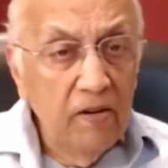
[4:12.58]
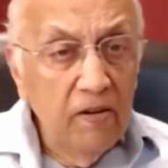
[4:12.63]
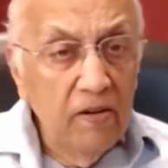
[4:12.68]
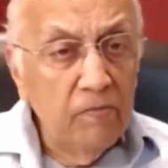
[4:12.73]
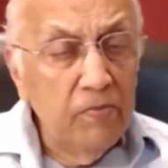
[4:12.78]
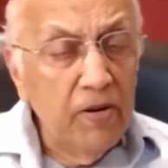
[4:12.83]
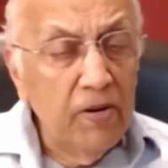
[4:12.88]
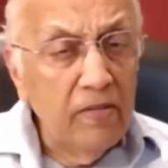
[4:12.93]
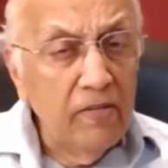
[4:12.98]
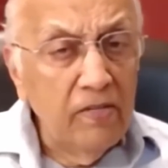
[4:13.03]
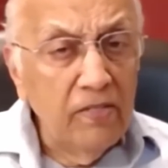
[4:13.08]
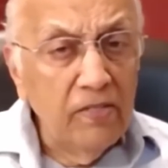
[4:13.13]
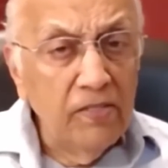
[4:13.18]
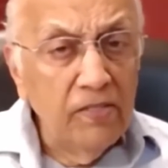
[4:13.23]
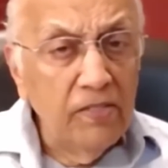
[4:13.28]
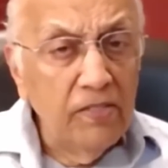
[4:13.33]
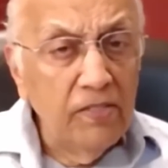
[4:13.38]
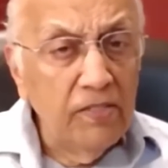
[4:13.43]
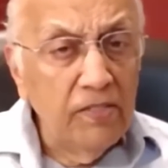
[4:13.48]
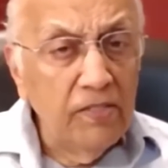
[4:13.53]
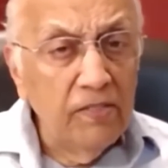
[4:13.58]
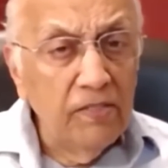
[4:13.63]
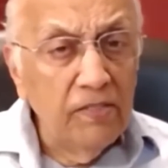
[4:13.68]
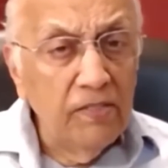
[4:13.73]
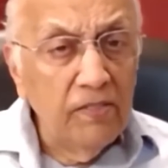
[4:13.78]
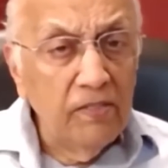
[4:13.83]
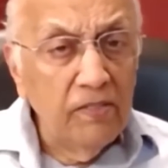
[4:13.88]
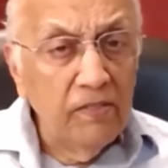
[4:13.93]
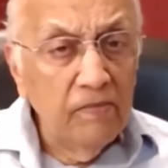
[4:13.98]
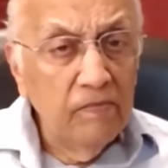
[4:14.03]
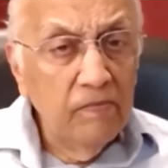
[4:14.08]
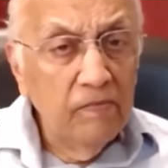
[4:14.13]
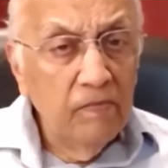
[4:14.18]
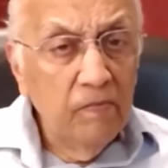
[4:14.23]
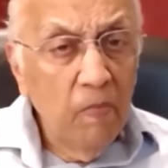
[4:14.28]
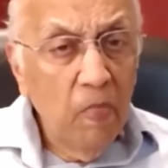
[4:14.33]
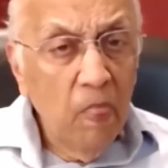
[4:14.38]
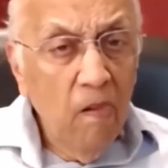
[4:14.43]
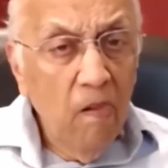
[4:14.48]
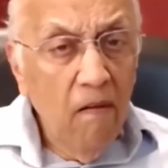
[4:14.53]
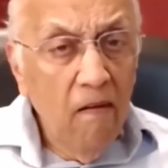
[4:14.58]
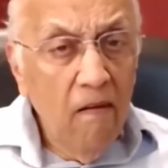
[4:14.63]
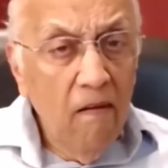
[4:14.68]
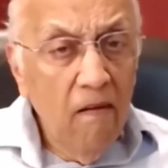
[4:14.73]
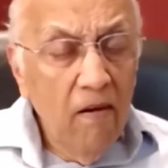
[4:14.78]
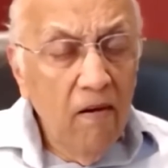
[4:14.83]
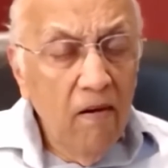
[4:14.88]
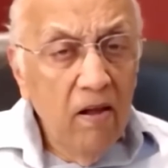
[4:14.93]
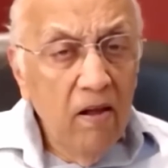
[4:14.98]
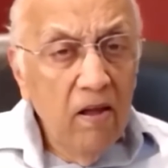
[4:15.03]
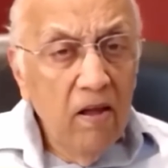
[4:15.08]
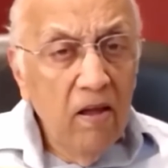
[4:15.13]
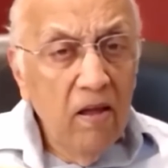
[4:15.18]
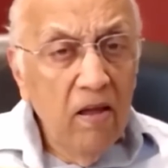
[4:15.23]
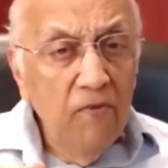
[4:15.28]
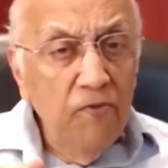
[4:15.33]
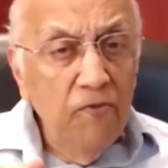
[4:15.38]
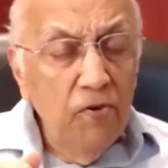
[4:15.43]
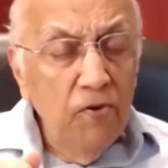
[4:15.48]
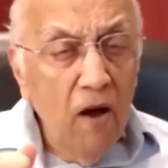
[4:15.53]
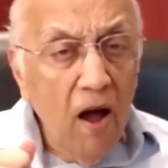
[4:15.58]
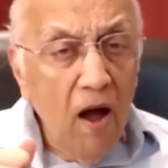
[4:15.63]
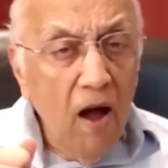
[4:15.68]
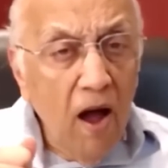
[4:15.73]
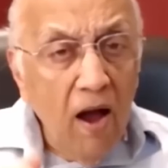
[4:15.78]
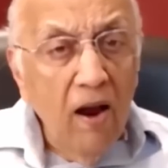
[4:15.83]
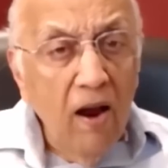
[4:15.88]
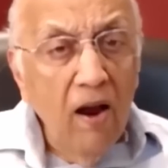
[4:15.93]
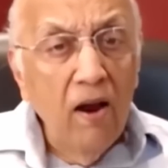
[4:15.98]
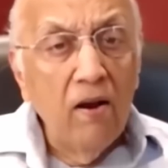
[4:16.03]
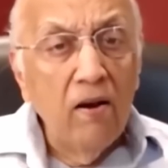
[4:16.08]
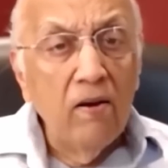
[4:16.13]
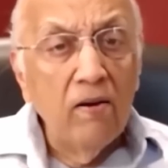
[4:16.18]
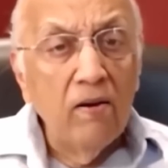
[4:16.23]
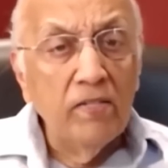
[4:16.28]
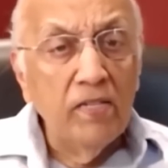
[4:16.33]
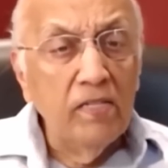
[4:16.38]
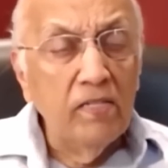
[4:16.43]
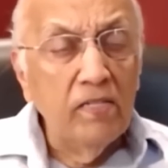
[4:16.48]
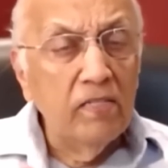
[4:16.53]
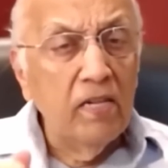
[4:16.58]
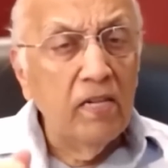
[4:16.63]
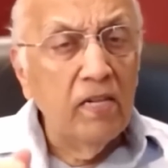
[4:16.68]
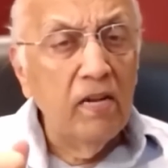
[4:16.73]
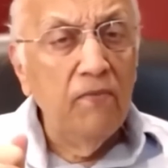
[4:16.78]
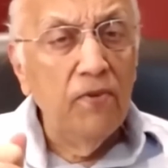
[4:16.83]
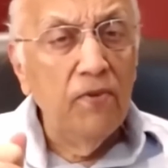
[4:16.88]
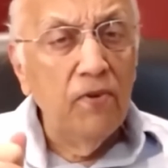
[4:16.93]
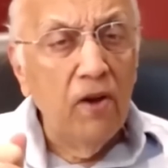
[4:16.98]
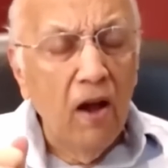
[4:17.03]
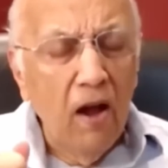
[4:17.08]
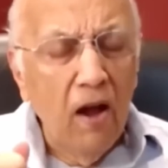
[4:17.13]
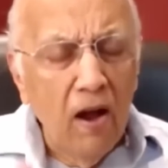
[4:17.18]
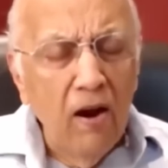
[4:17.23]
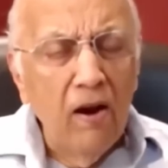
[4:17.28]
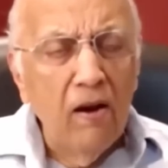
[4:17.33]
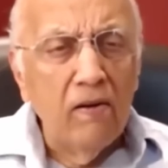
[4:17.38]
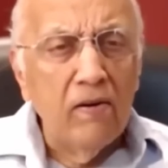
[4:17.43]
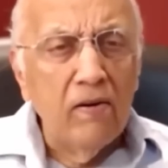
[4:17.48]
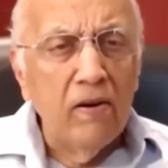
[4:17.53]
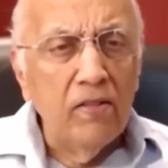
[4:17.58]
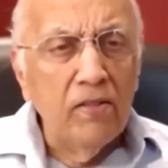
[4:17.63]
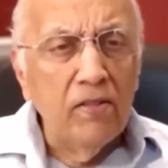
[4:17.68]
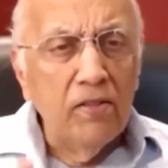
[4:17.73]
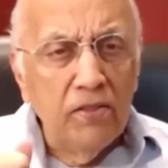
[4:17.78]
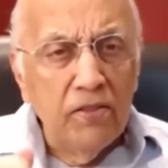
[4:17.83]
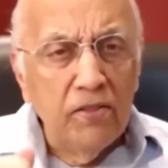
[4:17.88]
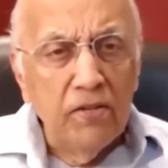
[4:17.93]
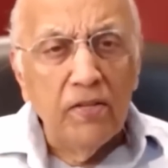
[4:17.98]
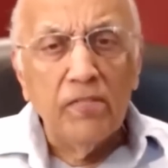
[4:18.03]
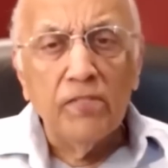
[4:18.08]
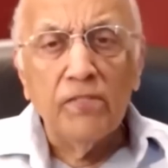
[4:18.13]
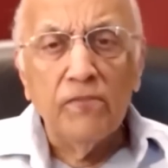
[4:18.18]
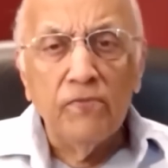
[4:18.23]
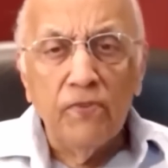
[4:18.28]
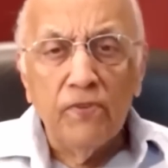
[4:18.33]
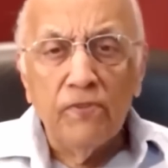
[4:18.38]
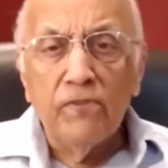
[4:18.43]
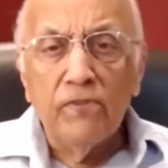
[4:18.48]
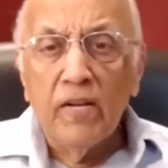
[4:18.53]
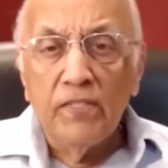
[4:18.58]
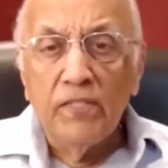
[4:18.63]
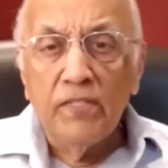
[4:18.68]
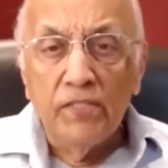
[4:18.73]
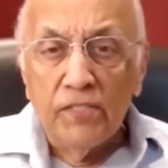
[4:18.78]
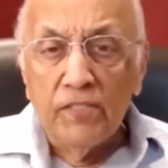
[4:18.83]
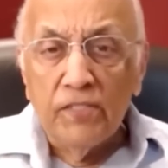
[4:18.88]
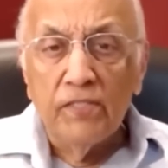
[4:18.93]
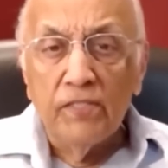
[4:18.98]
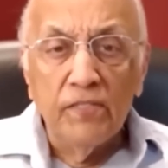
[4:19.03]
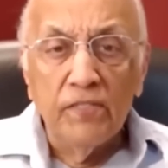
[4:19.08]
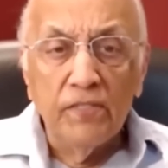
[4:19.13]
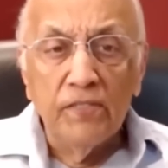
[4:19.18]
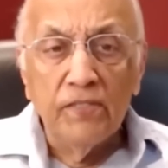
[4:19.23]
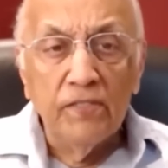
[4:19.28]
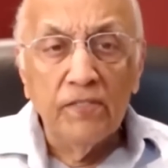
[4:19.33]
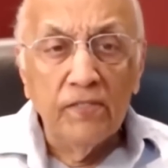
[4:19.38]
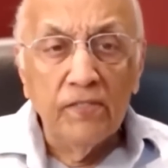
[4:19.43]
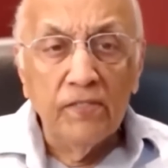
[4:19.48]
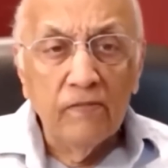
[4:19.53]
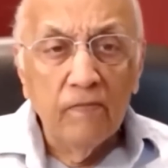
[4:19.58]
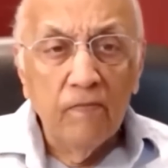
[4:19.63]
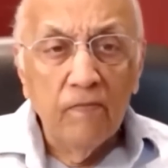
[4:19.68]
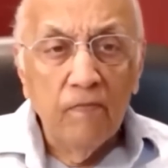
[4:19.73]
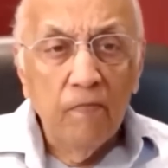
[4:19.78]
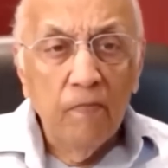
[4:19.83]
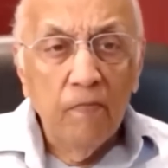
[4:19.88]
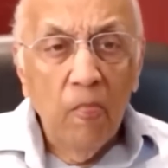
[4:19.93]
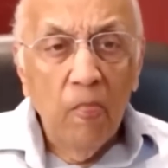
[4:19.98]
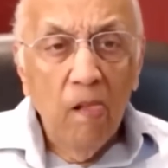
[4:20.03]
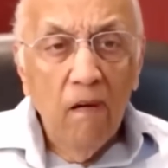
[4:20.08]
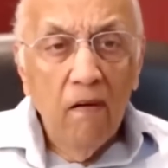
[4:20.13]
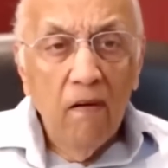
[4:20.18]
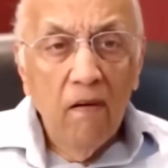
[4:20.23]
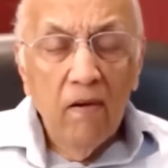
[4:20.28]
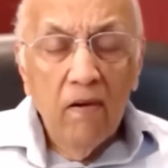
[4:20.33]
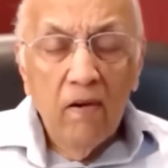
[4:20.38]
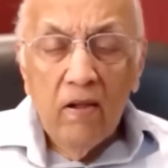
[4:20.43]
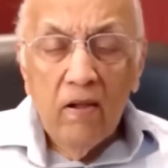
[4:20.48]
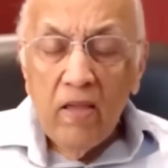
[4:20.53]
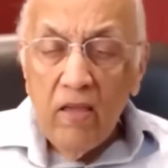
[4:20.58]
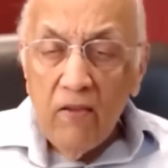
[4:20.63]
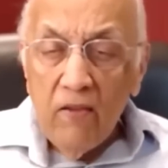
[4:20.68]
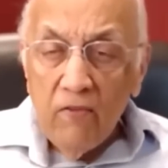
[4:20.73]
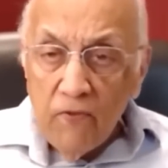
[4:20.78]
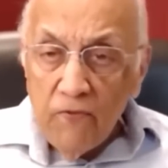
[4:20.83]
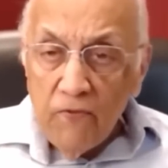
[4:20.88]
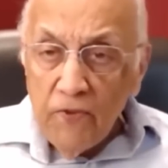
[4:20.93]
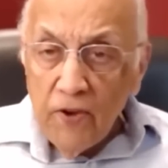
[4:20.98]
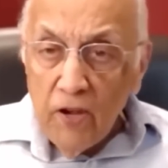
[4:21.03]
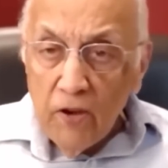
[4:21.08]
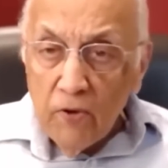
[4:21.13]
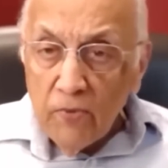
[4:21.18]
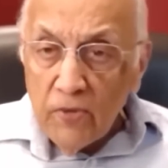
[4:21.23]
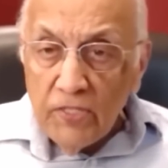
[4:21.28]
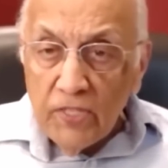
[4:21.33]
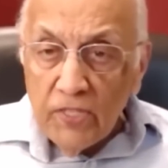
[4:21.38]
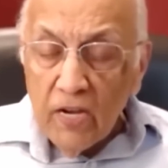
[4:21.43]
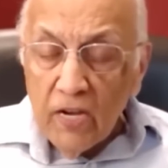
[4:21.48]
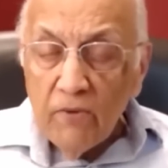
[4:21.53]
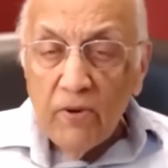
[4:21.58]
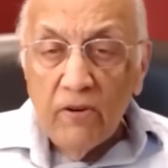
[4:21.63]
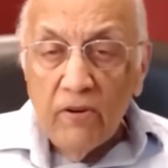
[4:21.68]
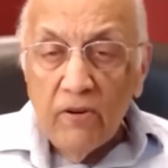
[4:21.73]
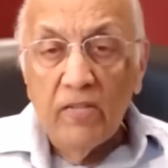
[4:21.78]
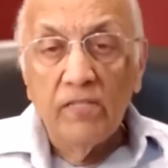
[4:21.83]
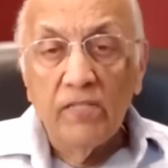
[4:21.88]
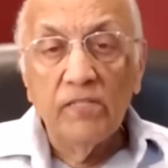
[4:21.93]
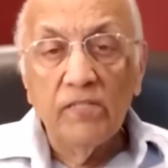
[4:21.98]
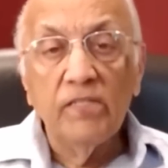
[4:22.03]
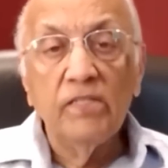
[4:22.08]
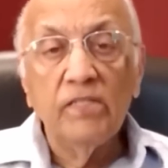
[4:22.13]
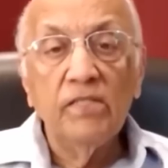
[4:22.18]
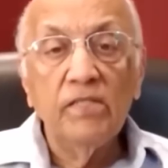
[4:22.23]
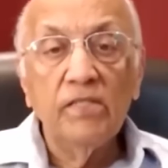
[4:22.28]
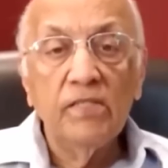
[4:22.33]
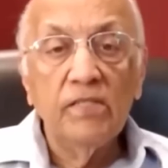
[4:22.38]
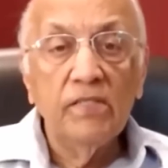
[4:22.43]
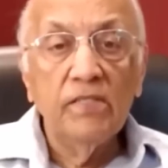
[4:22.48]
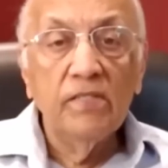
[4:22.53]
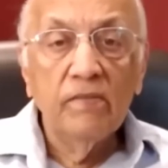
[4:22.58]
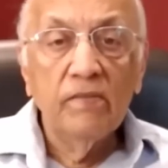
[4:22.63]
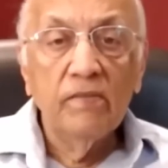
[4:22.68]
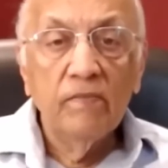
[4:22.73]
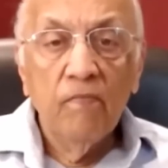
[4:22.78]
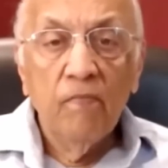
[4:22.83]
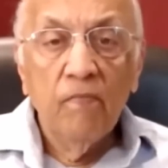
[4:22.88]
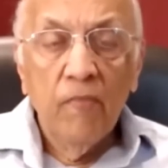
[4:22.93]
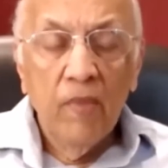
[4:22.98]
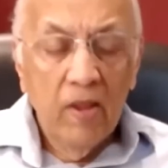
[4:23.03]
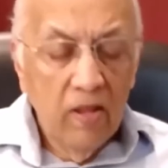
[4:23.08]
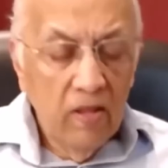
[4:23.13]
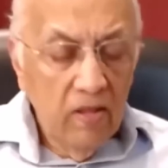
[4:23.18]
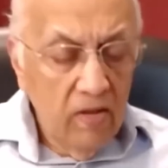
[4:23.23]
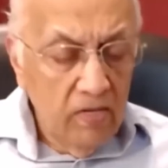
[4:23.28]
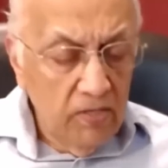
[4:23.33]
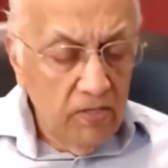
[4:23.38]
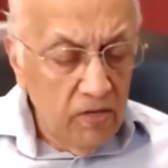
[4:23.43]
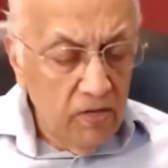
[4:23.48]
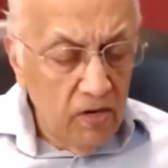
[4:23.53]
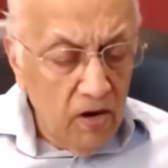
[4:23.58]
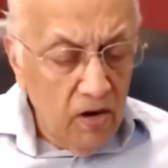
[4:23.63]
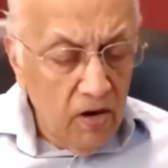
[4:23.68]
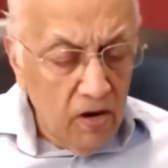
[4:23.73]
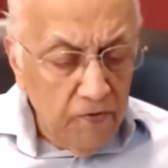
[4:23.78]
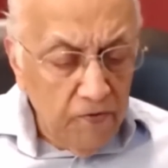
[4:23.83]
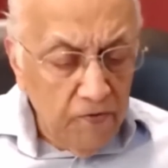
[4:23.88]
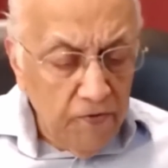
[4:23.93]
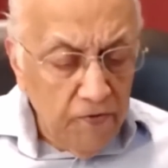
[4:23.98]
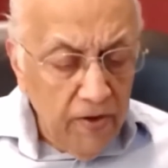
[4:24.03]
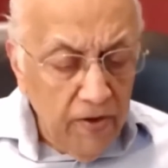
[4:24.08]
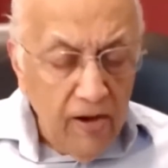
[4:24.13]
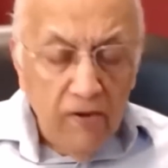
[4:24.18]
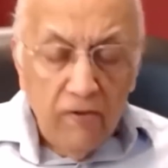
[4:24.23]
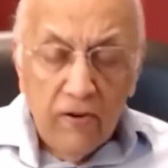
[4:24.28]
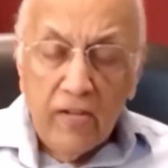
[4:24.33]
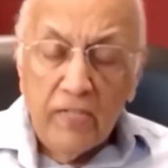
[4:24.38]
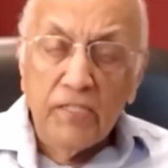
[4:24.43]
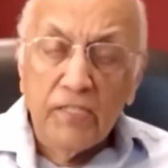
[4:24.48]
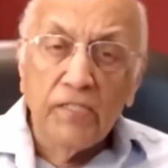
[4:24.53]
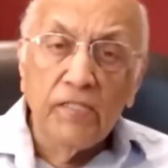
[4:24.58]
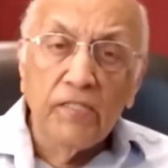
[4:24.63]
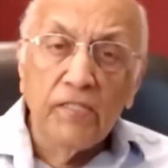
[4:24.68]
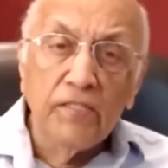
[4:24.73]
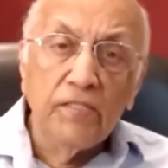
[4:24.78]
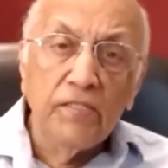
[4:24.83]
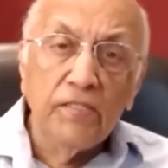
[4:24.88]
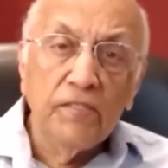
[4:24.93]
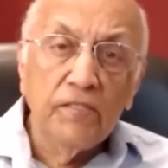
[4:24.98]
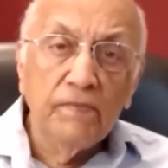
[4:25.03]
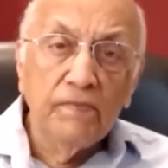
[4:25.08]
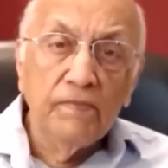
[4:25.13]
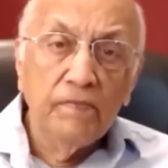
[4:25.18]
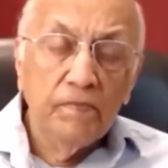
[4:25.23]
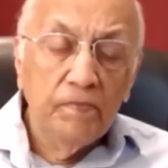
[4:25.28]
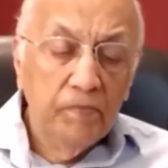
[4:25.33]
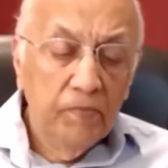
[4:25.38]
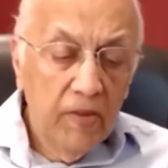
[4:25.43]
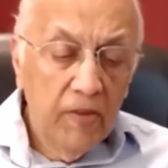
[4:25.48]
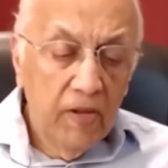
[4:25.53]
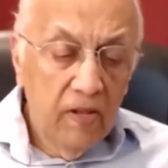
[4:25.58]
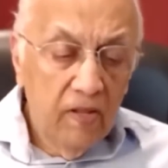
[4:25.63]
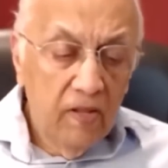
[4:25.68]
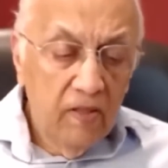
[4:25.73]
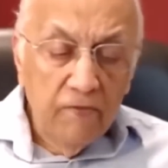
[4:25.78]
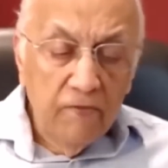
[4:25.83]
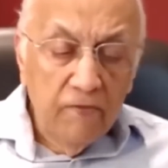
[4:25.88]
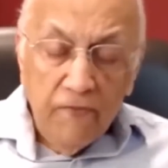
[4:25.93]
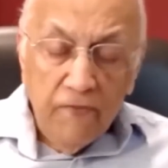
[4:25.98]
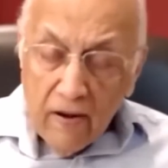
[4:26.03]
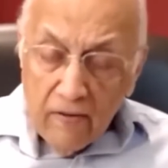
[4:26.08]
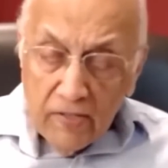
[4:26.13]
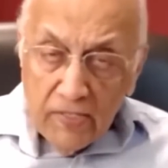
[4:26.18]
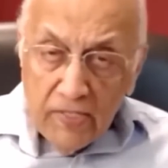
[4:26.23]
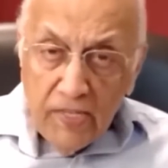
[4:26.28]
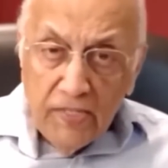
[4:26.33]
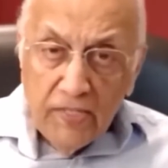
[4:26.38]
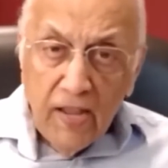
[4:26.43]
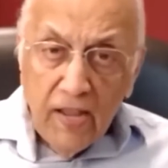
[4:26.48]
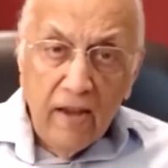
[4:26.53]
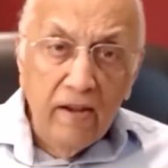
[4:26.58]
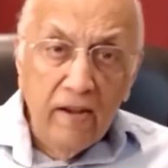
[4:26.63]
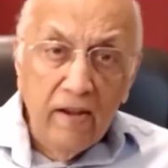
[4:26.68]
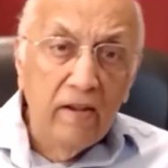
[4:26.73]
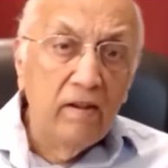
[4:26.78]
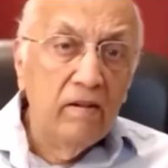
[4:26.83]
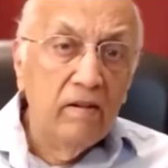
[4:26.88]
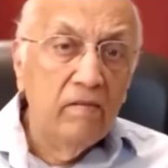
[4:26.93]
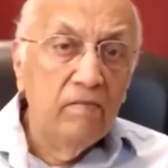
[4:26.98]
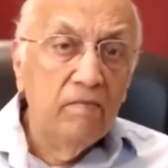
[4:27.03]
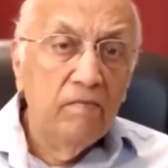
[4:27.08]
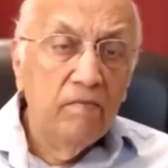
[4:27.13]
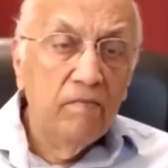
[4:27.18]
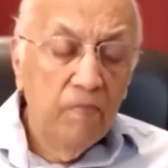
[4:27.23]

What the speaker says: Dear brothers and sisters, if you hunger, Jesus said, if you hunger and thirst for righteousness, he will fill you with genuine righteousness. There's a lot of fake righteousness. The Pharisees had it.